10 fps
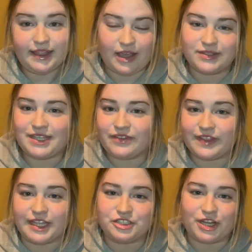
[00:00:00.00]
That was
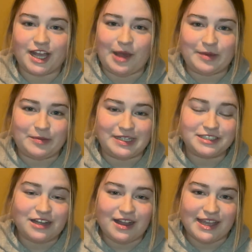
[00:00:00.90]
everything Trey got me in my
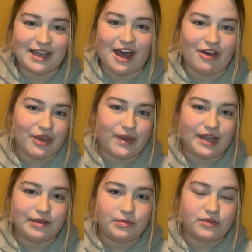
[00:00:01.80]
stocking. I'll go ahead
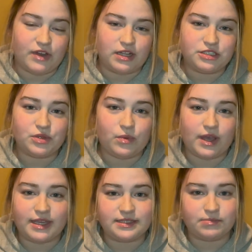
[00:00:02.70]
and move on to
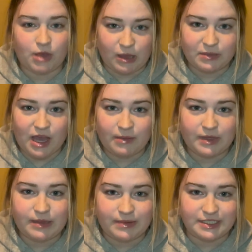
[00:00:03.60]
what his mom got
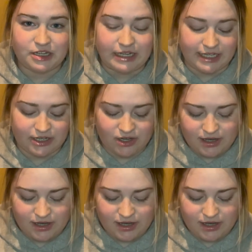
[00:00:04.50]
me in my stocking at her